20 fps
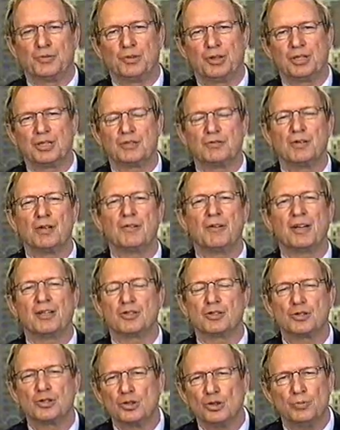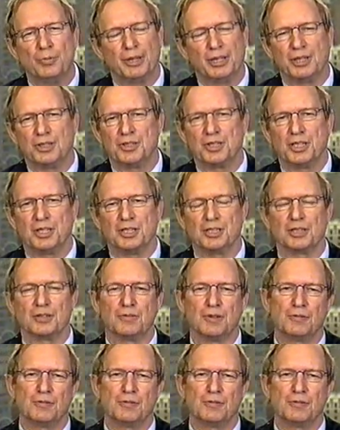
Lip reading: few years we've had so many changes.